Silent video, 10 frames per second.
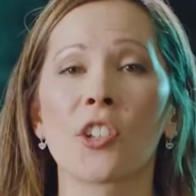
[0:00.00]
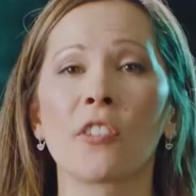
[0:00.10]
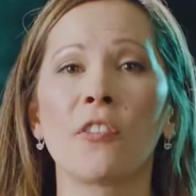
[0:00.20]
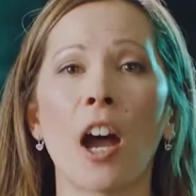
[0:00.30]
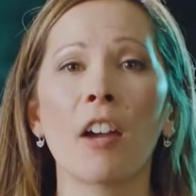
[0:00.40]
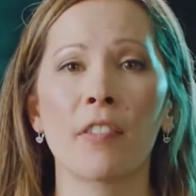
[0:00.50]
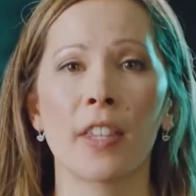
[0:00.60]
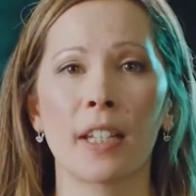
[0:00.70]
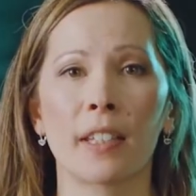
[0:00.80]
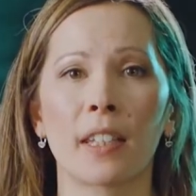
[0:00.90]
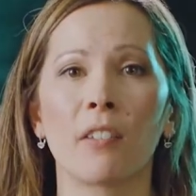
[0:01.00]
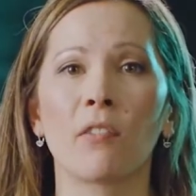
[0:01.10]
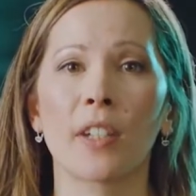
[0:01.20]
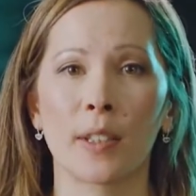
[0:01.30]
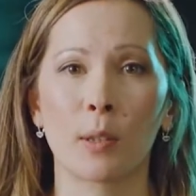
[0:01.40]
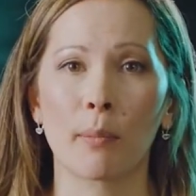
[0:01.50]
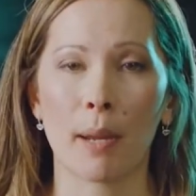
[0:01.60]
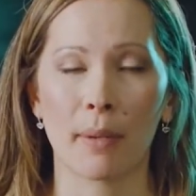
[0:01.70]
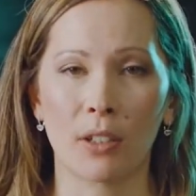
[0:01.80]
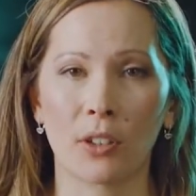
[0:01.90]
5 things that the investor
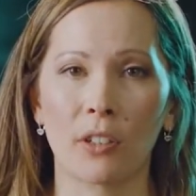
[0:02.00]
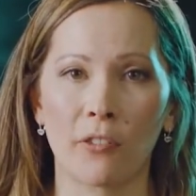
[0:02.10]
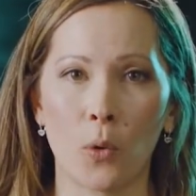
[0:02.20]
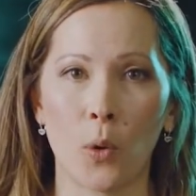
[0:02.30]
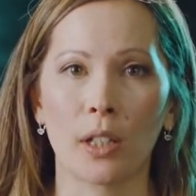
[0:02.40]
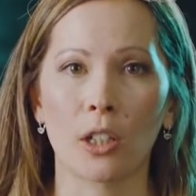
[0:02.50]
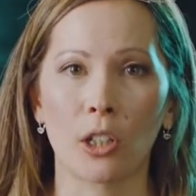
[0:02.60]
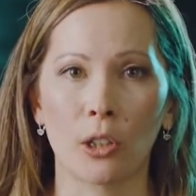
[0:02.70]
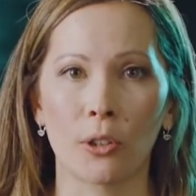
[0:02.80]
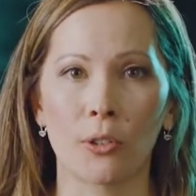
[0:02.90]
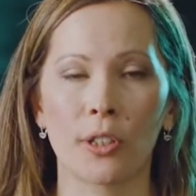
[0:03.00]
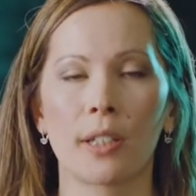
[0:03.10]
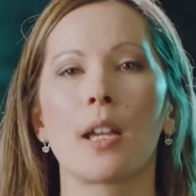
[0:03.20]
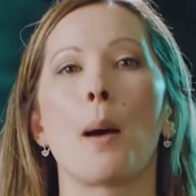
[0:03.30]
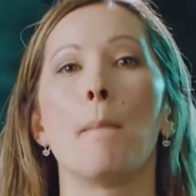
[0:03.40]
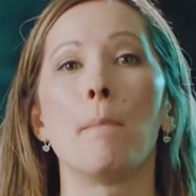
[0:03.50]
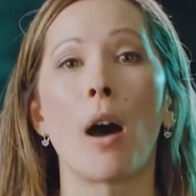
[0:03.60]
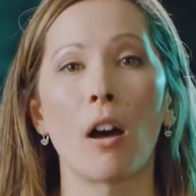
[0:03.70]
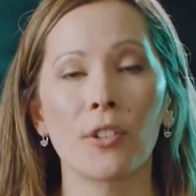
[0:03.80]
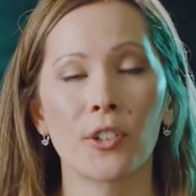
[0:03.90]
may be looking for include
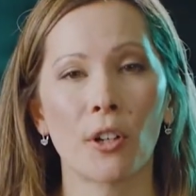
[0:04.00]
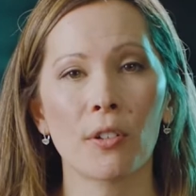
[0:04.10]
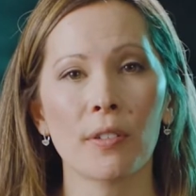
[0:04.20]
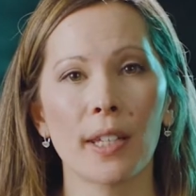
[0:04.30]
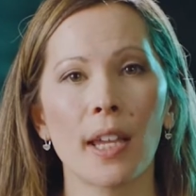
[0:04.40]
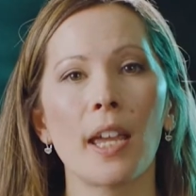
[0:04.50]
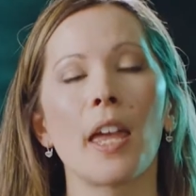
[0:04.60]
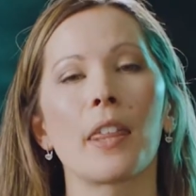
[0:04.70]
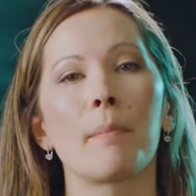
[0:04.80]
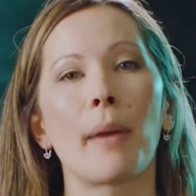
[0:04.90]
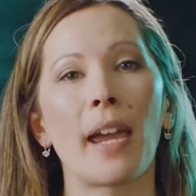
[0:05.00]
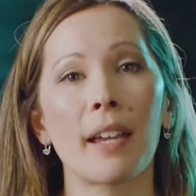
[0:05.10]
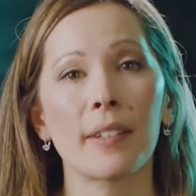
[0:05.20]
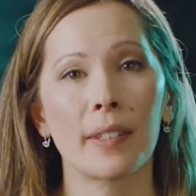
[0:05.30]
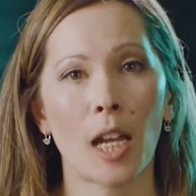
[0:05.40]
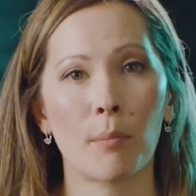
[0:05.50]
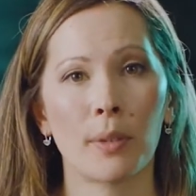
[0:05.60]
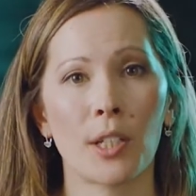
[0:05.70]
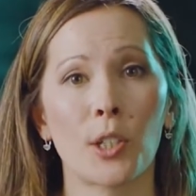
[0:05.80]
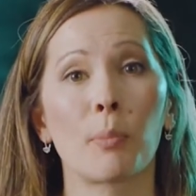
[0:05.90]
milestones. They may ask the
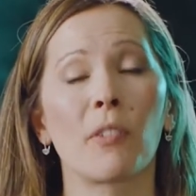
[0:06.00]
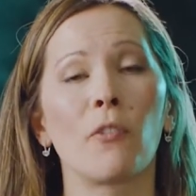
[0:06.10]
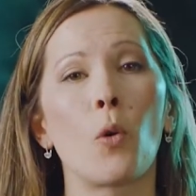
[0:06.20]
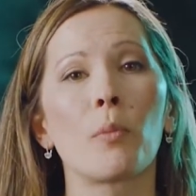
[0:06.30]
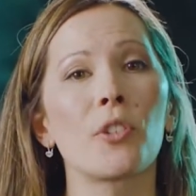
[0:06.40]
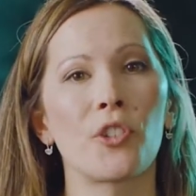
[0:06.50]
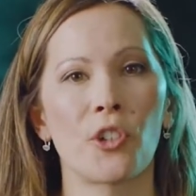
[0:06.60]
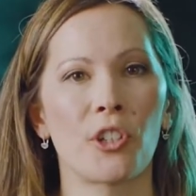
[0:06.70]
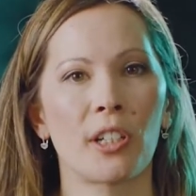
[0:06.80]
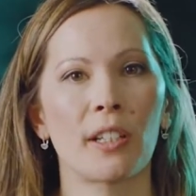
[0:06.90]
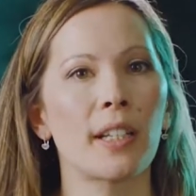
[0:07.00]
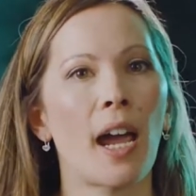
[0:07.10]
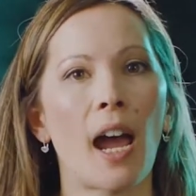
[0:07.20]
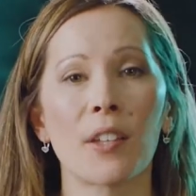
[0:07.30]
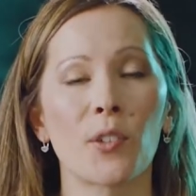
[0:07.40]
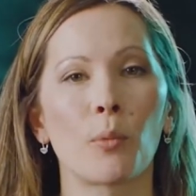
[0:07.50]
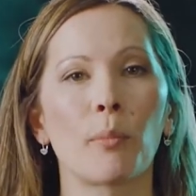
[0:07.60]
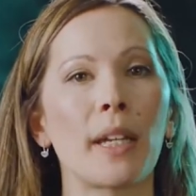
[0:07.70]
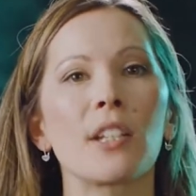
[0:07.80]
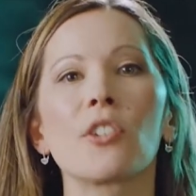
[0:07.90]
company to perform certain tasks or
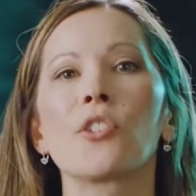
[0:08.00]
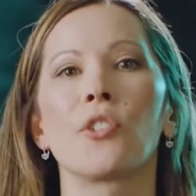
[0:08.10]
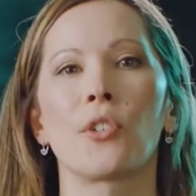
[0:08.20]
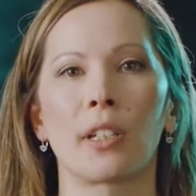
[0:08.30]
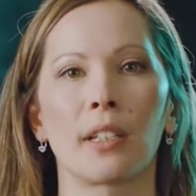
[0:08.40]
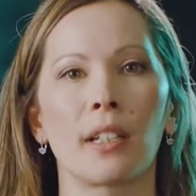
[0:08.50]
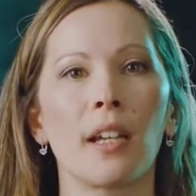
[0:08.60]
meet certain